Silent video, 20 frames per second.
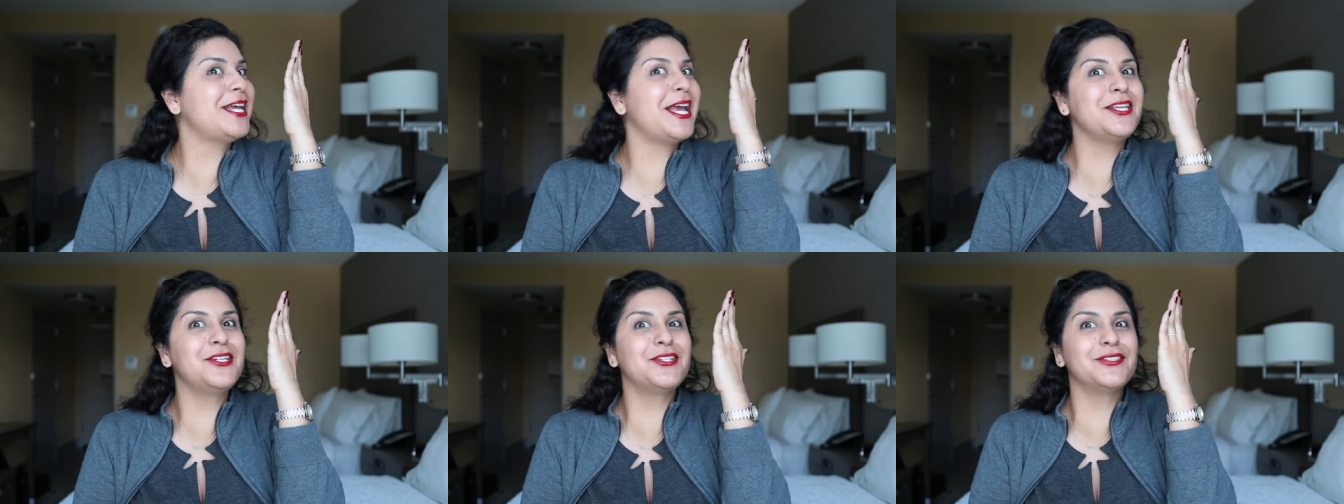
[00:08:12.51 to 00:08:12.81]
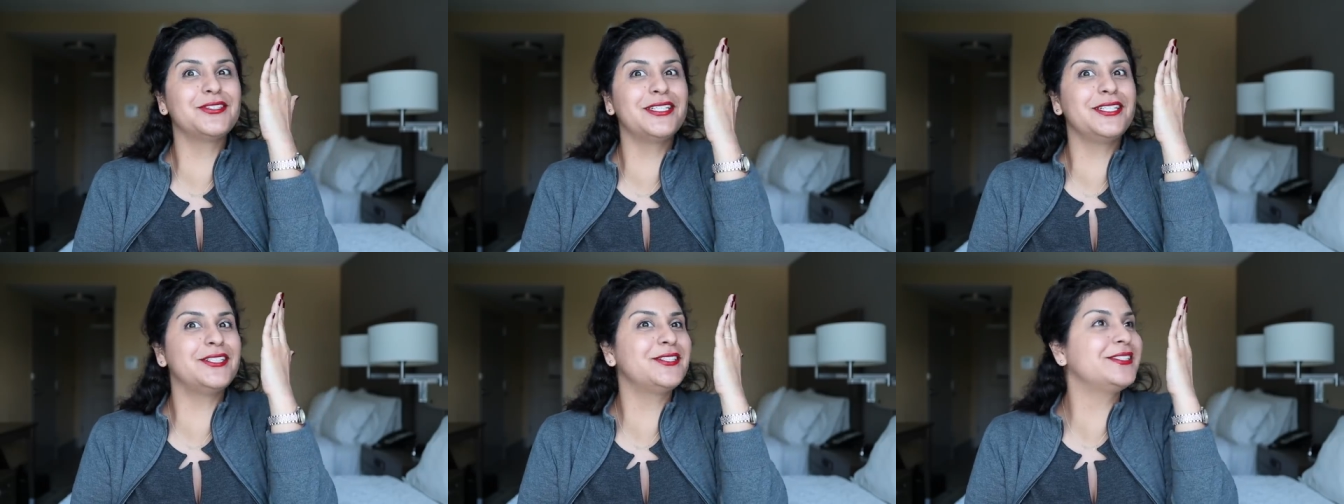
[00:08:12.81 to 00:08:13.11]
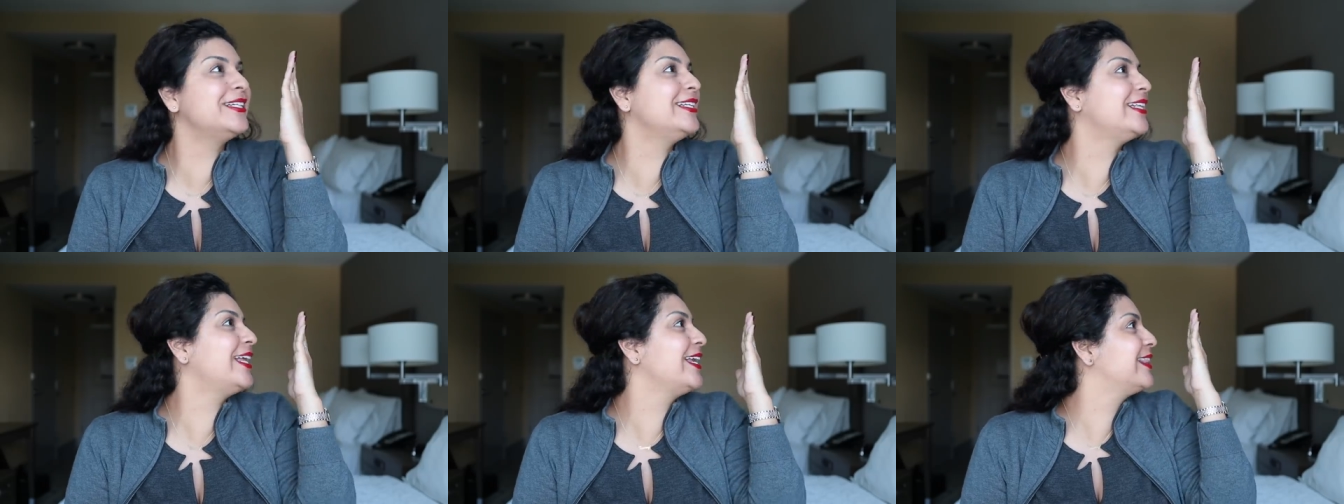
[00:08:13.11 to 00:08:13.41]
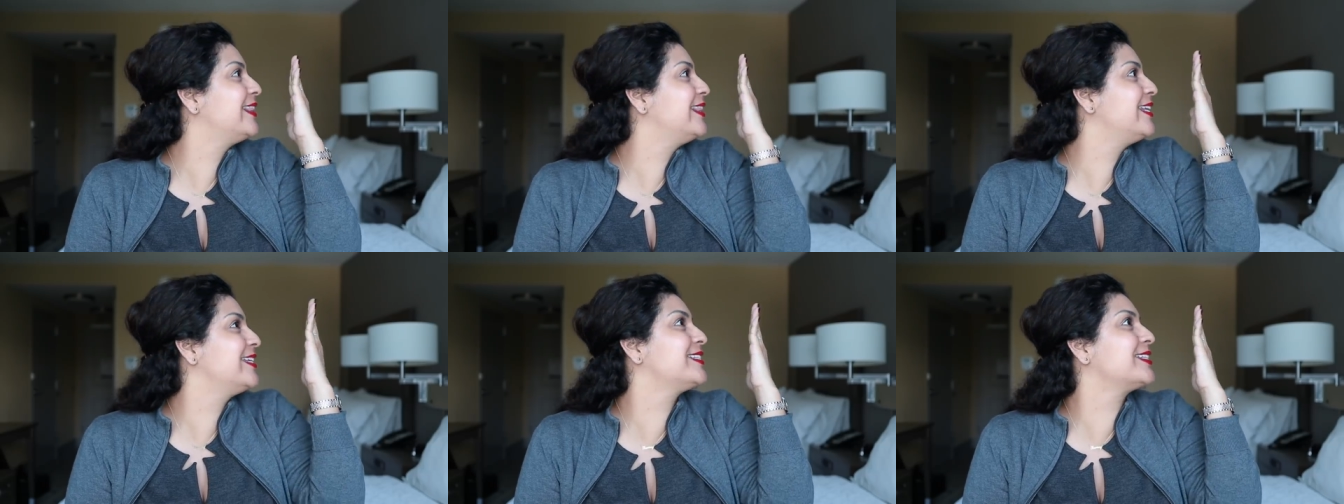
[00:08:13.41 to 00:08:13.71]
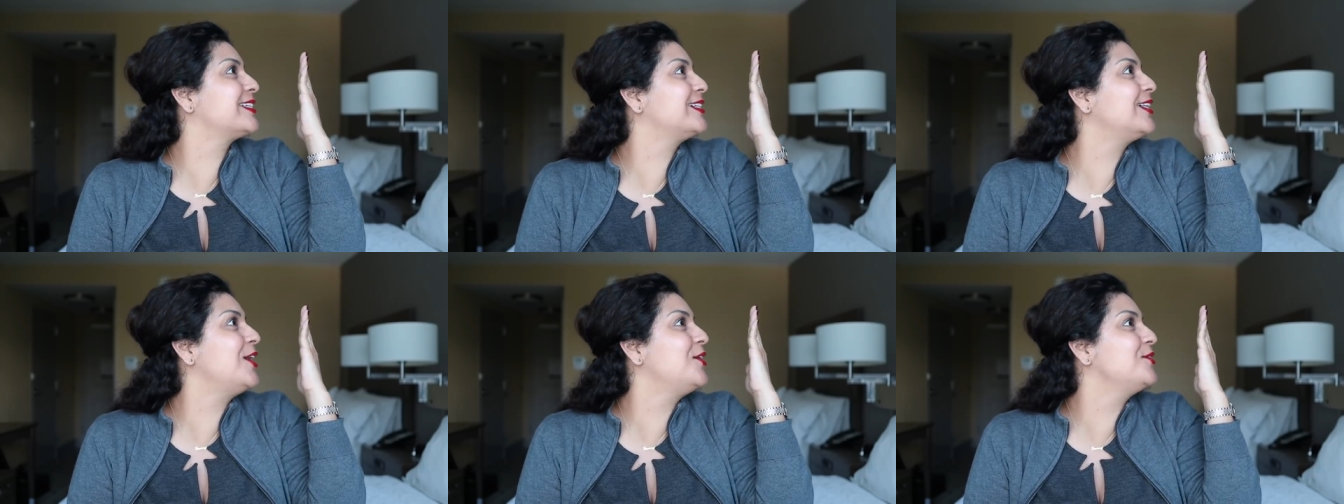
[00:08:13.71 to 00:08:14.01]
and you're literally like
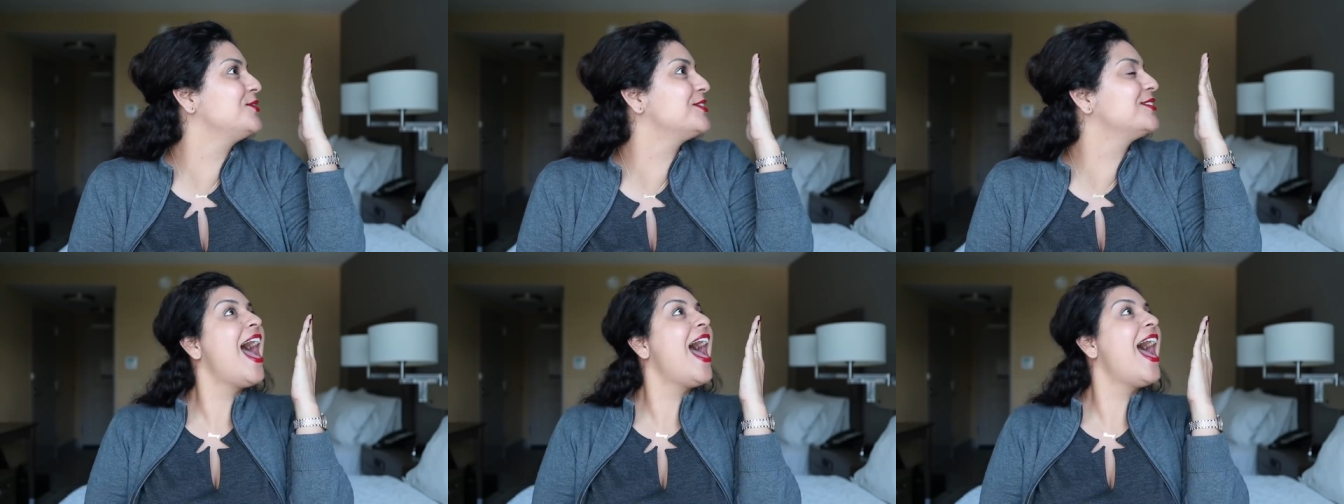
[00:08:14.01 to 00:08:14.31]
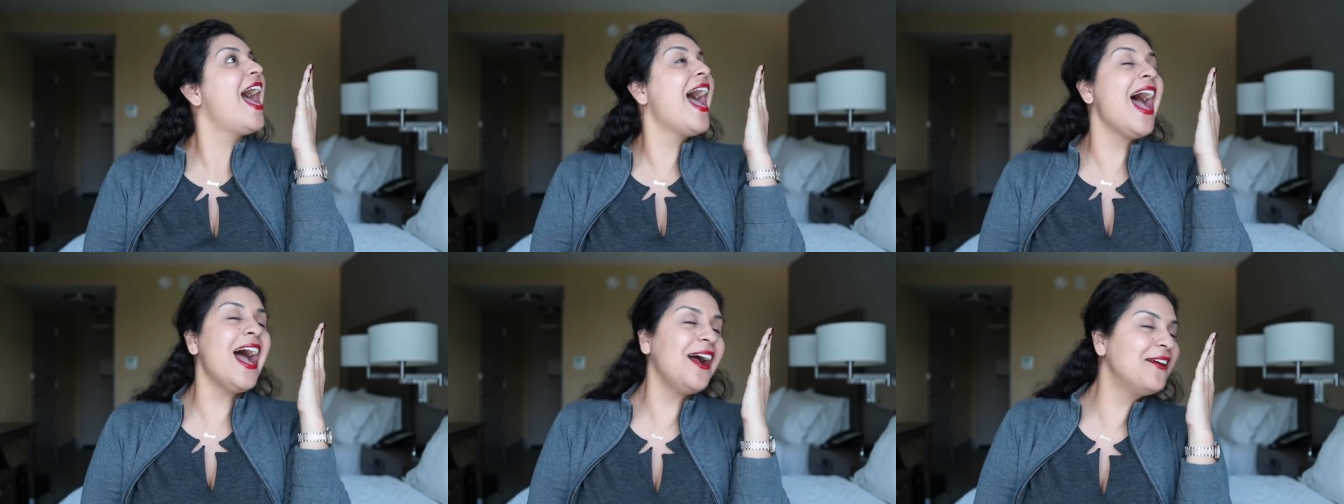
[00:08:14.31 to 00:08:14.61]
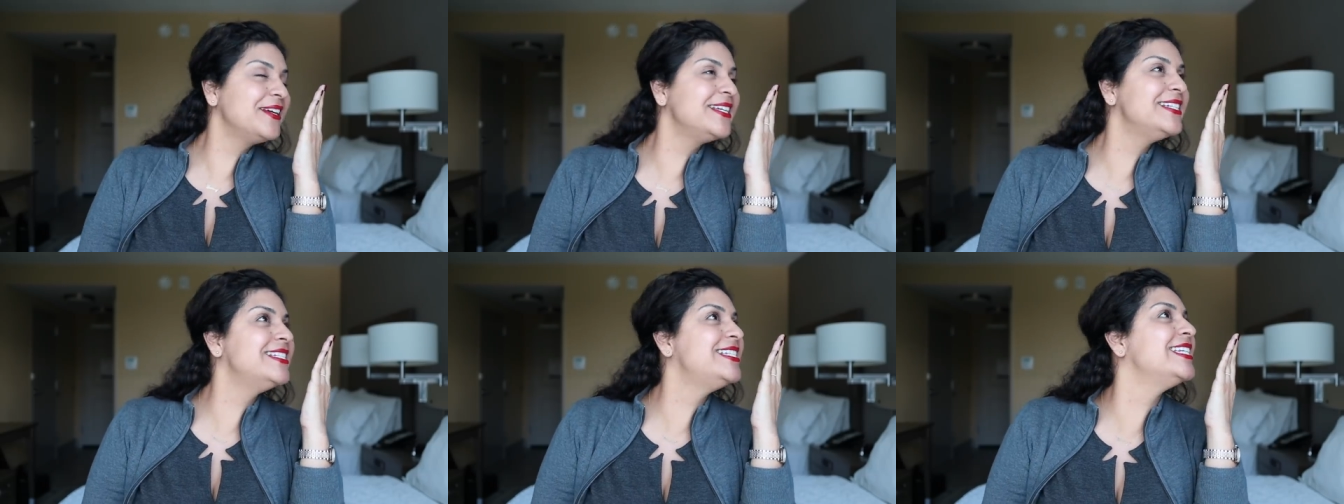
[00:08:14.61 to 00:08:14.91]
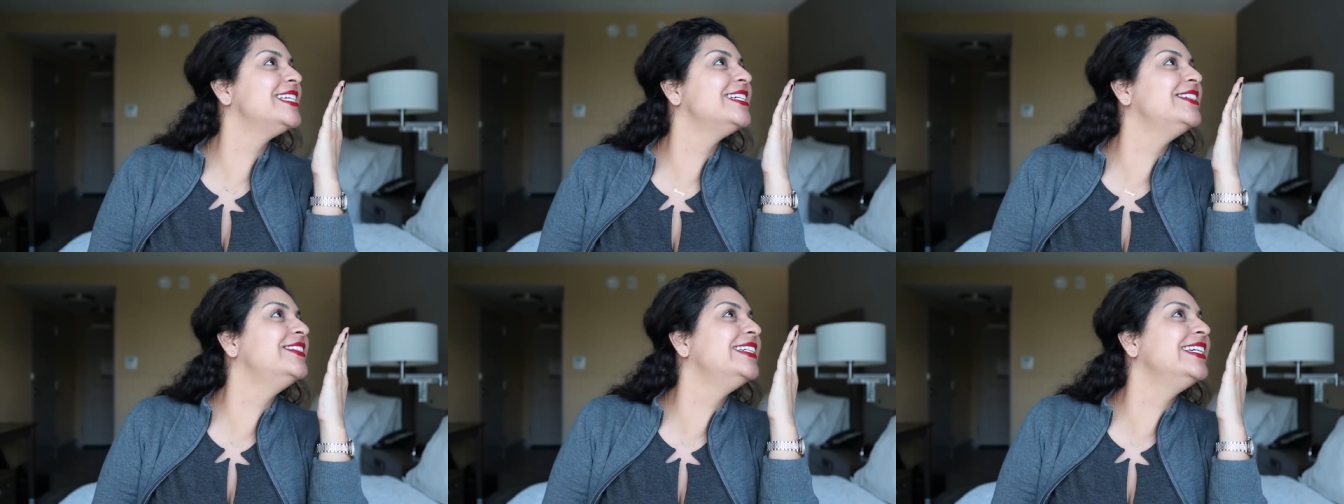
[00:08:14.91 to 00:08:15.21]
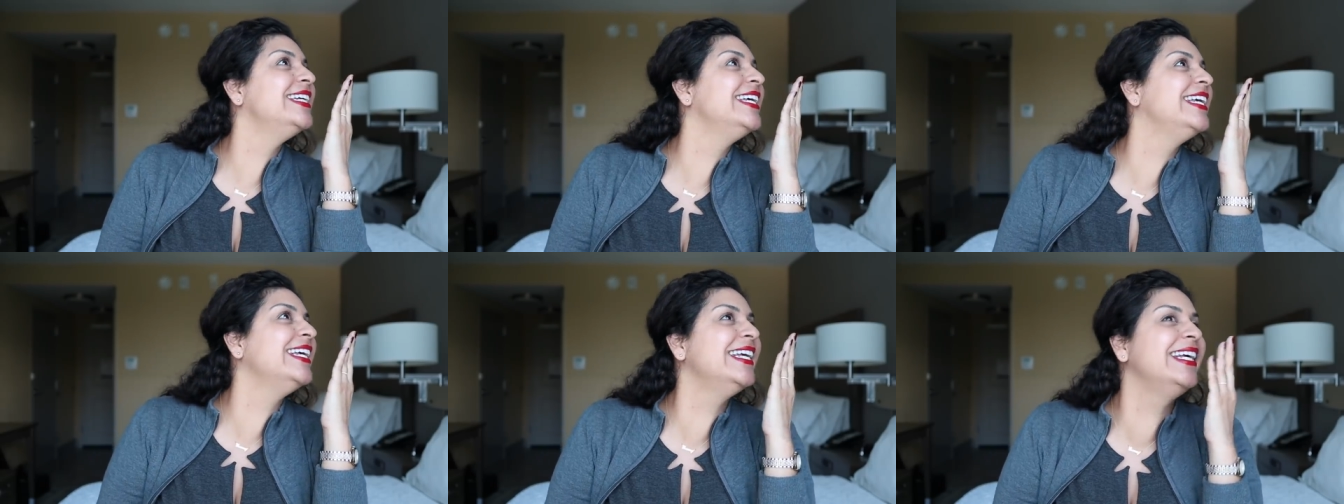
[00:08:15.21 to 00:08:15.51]
this close. How
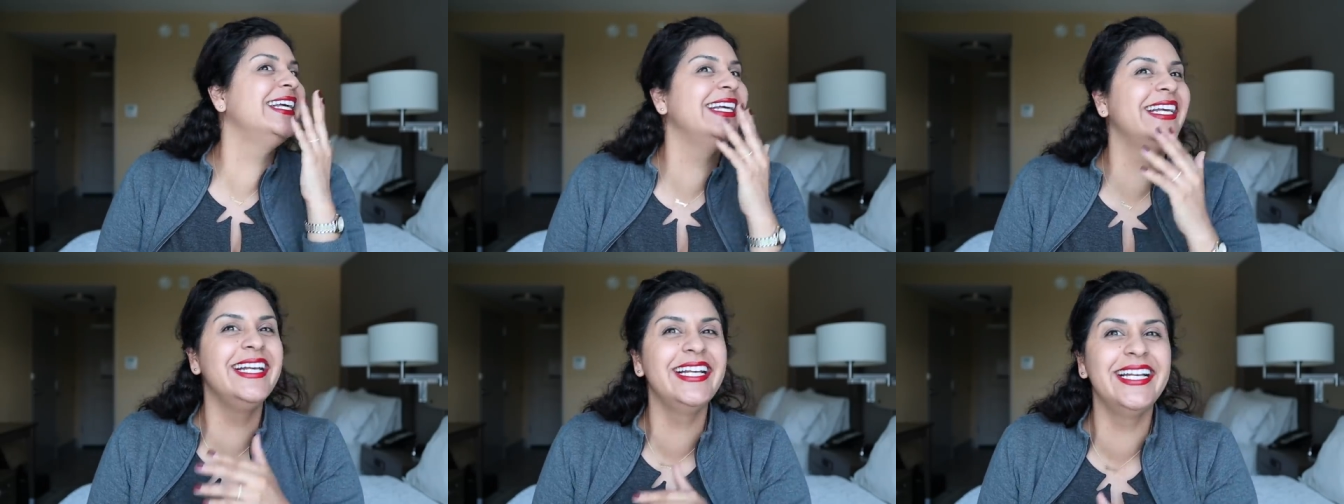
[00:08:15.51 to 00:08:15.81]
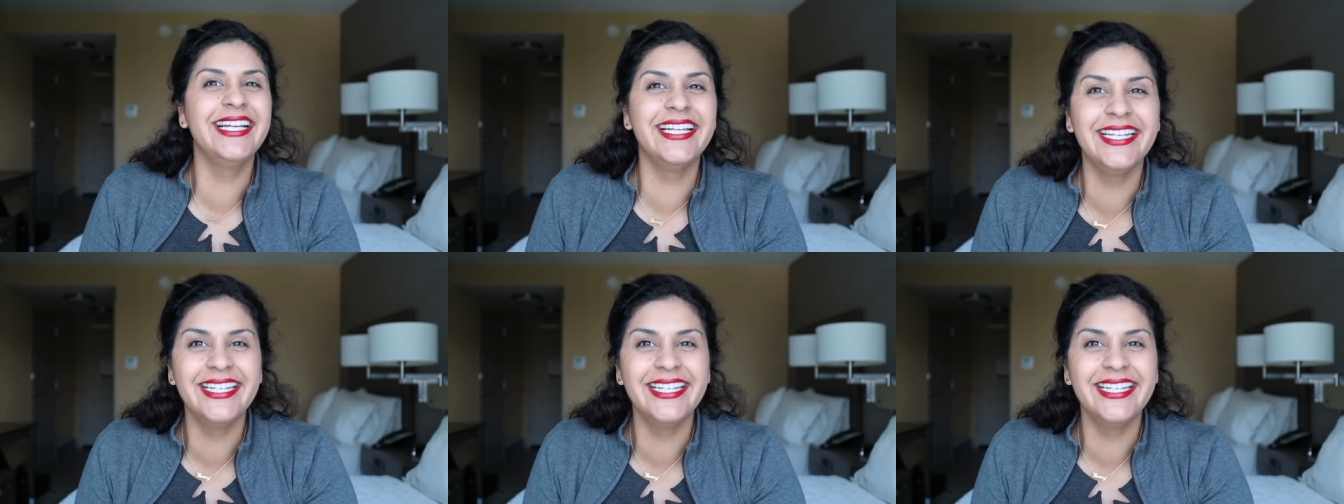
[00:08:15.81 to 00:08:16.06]
are you doing?